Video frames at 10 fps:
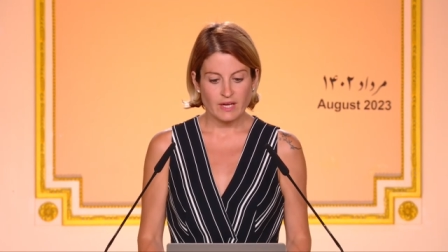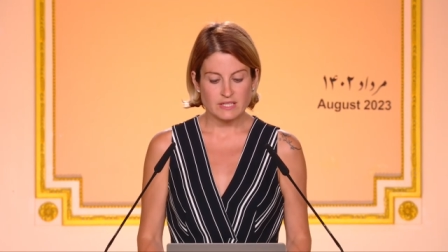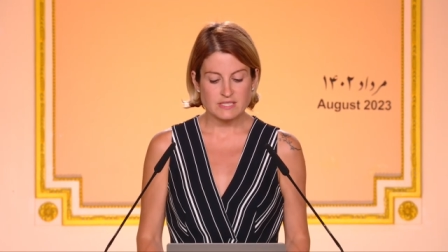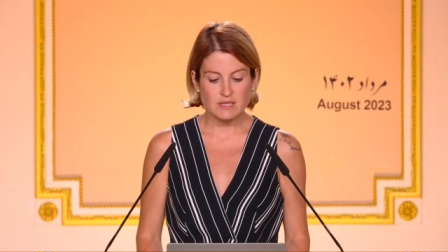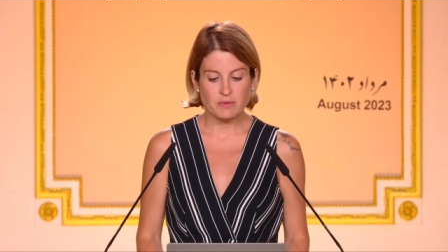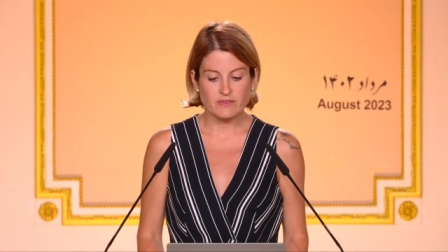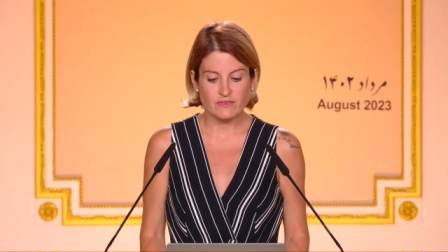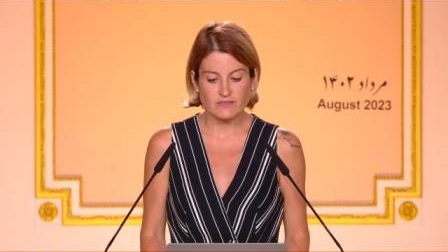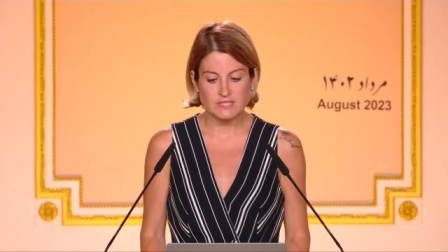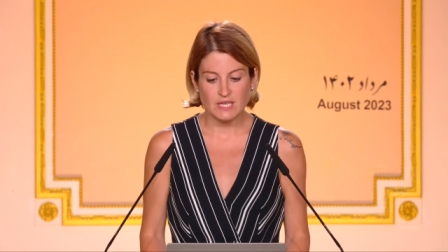and some have
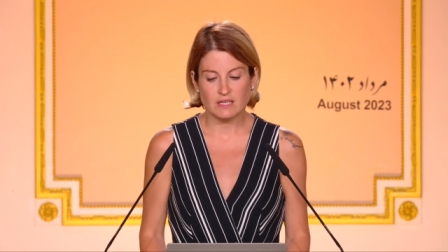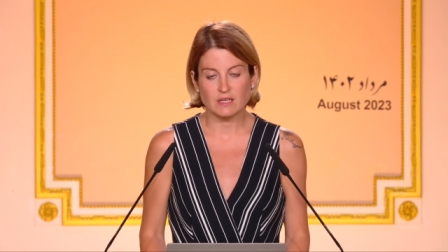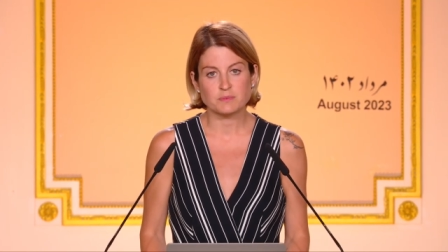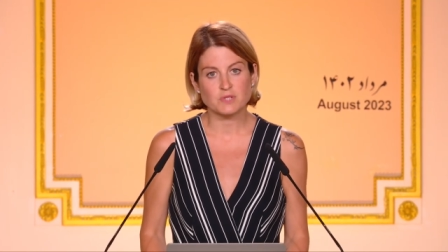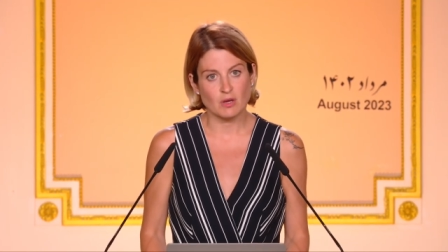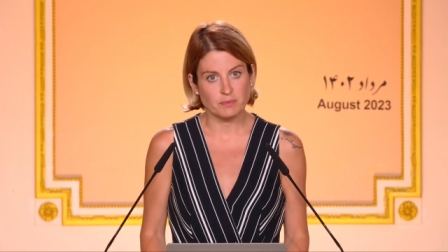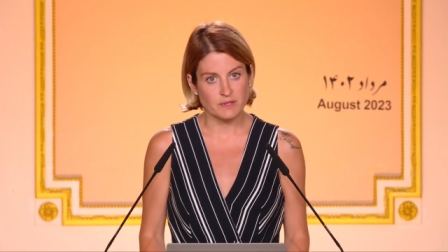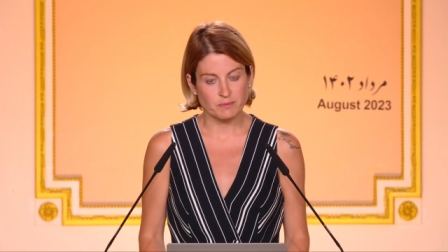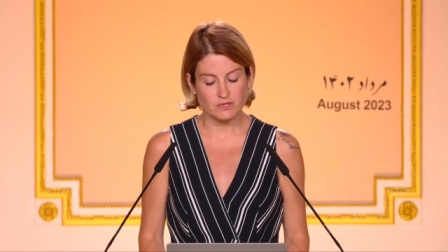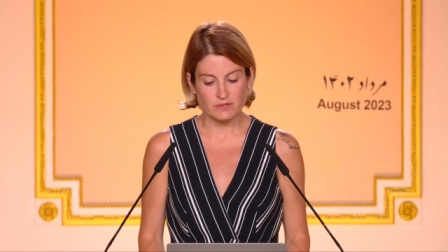even taken up top
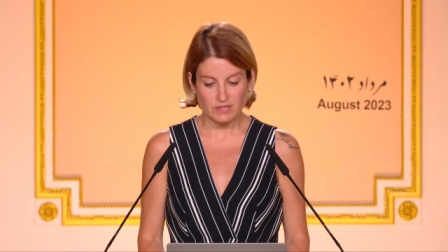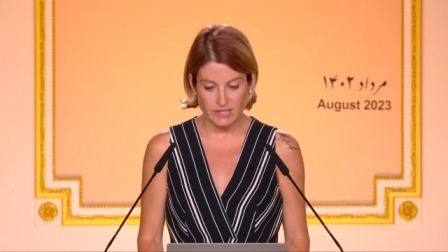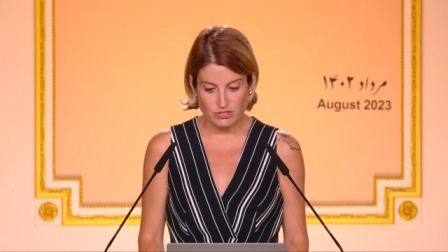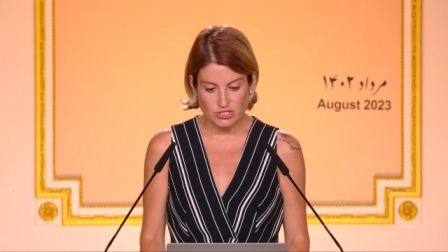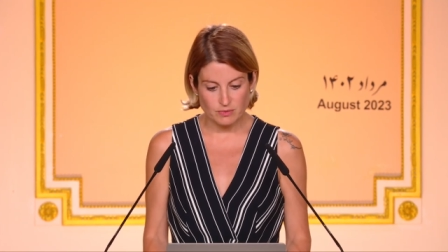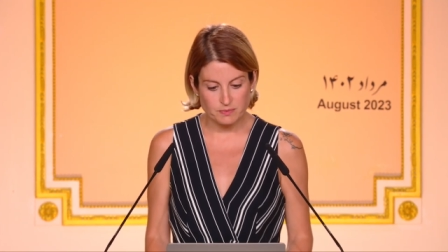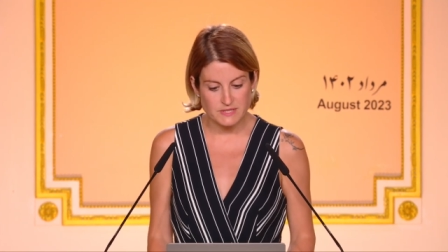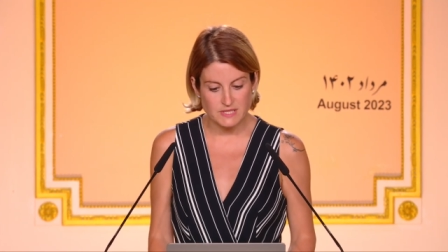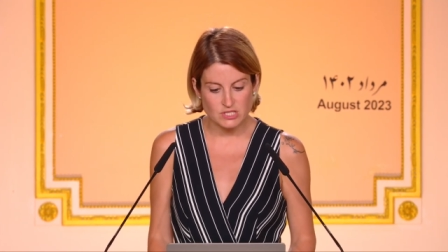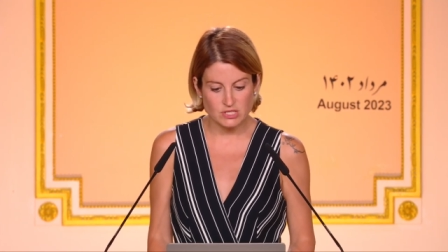leadership
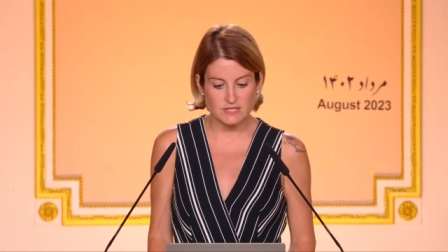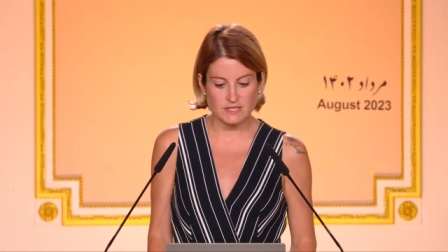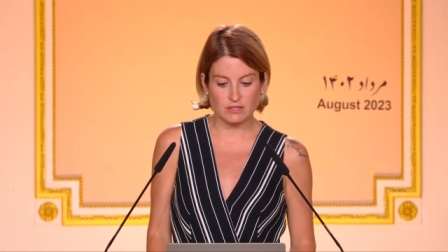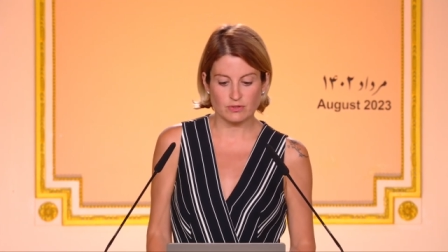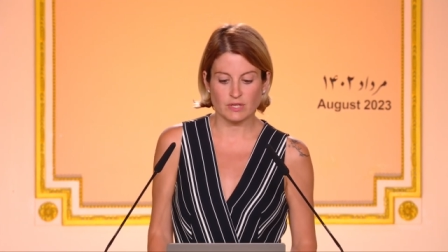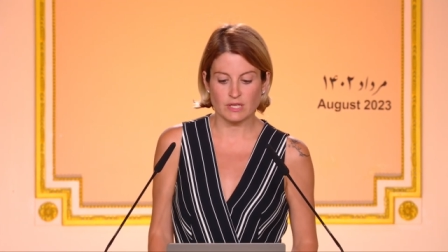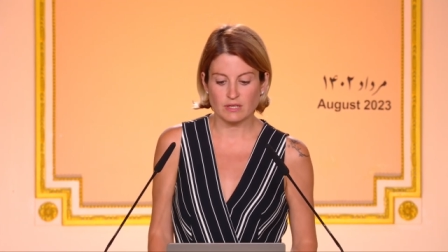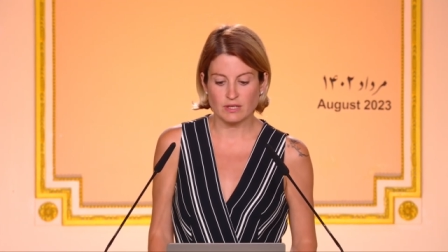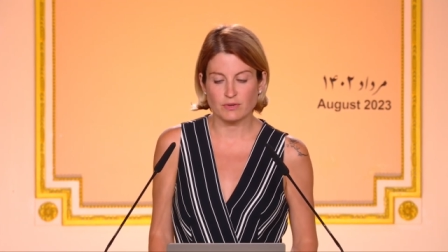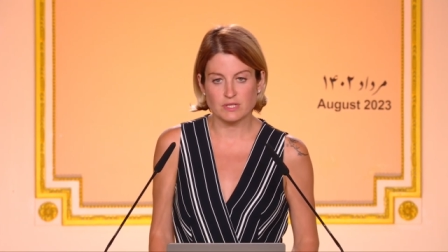positions,
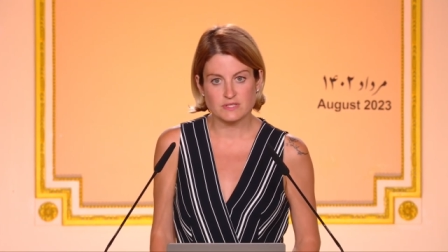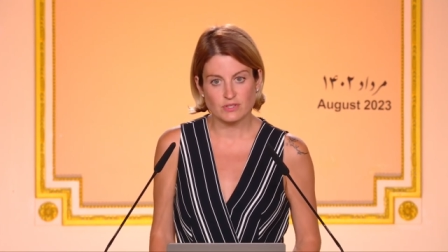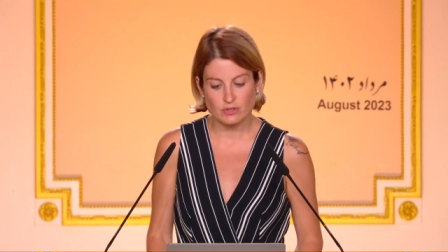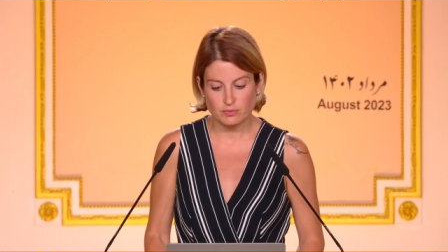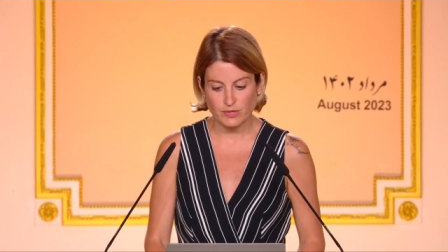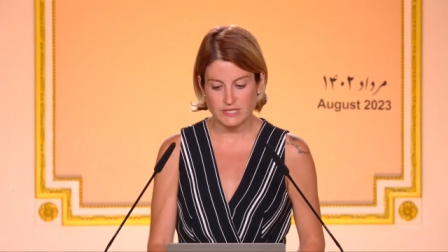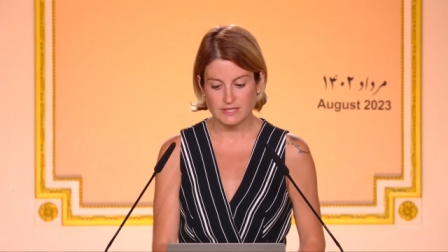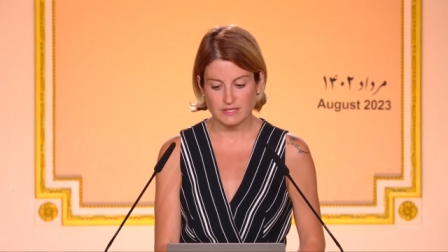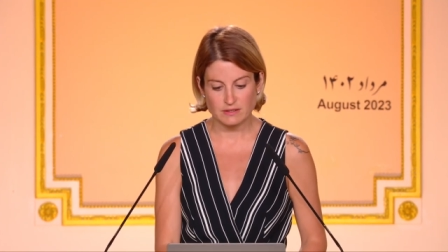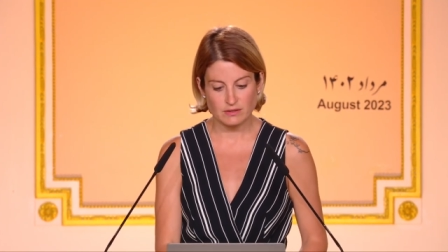including Iran's current
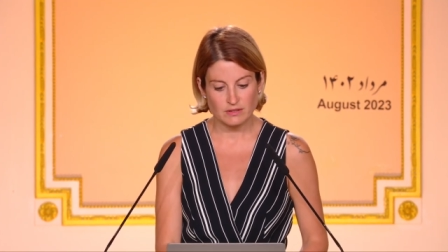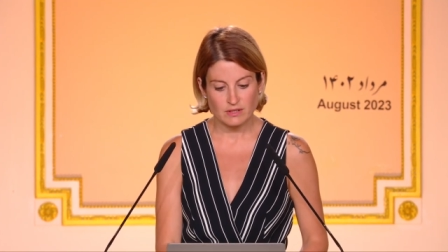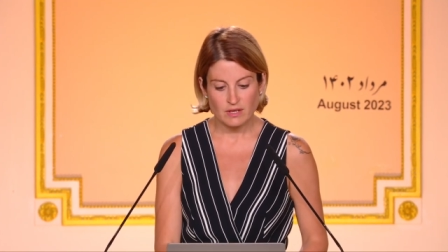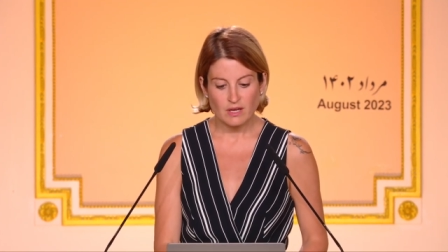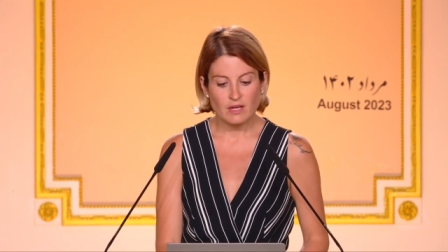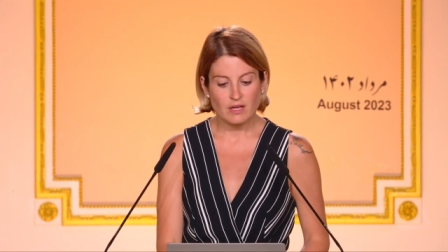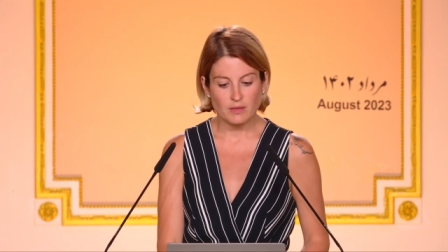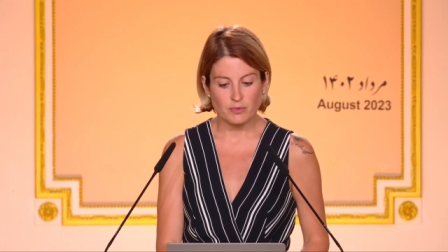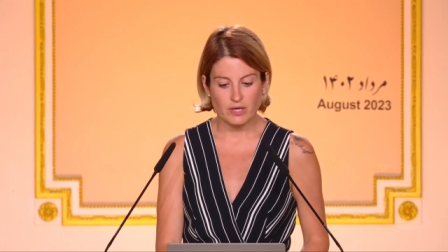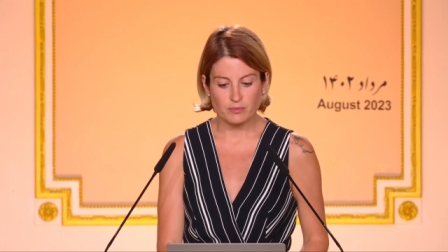president,
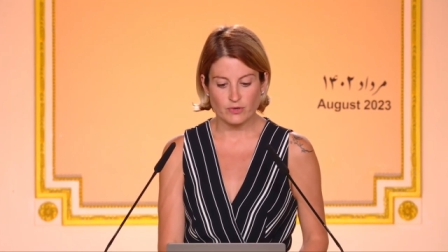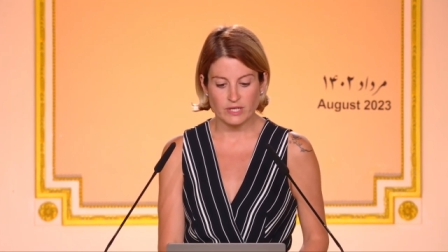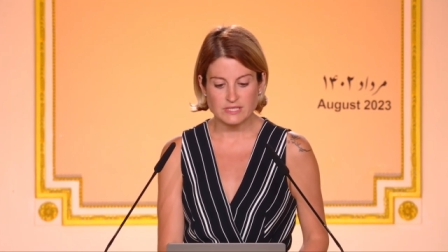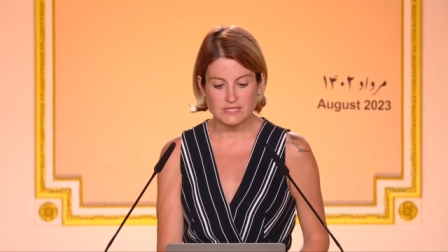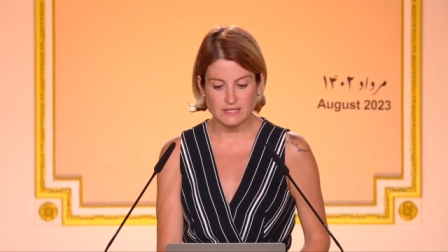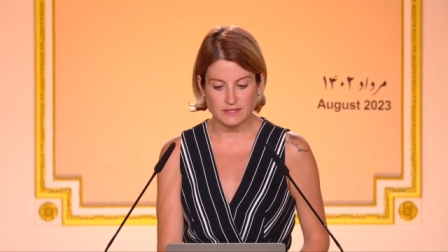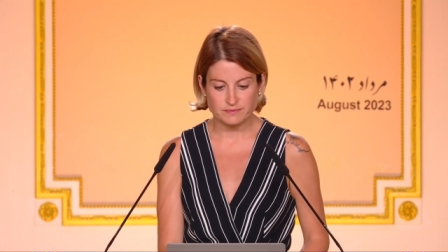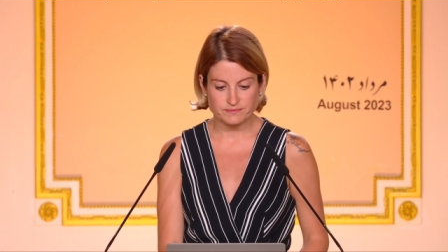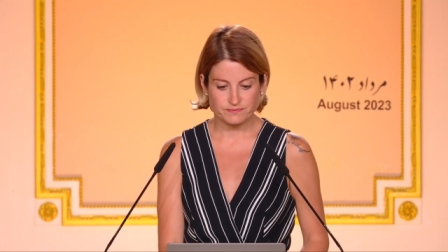Ebrahim Raisi.